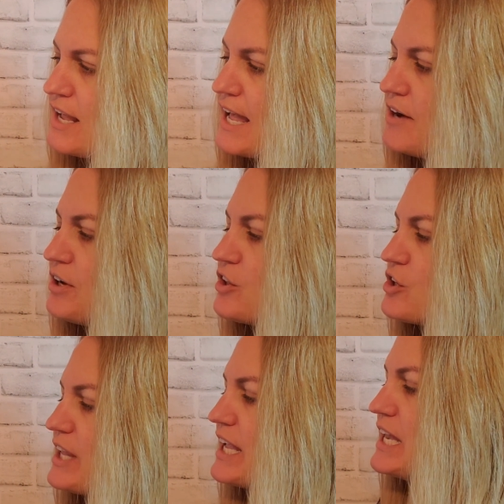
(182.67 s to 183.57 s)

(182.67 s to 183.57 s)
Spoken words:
Henry looked like he